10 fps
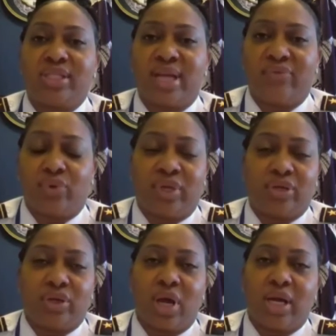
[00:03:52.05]

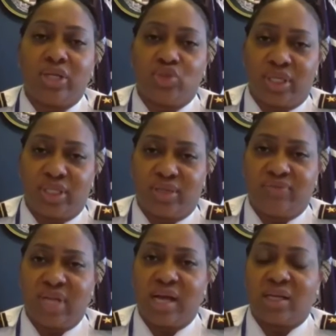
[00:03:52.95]

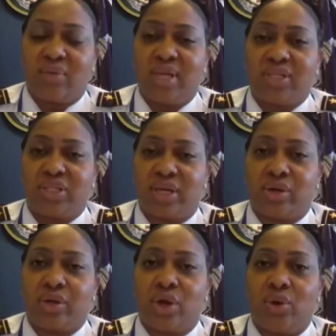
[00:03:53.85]
hundreds of documents
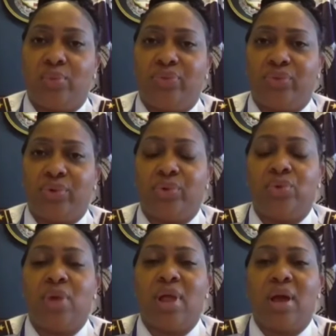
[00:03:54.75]
that are combed
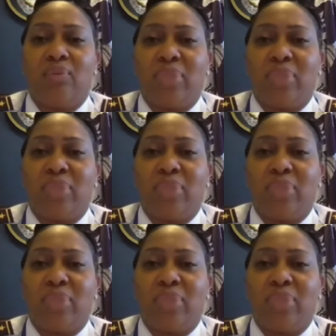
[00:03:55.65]
through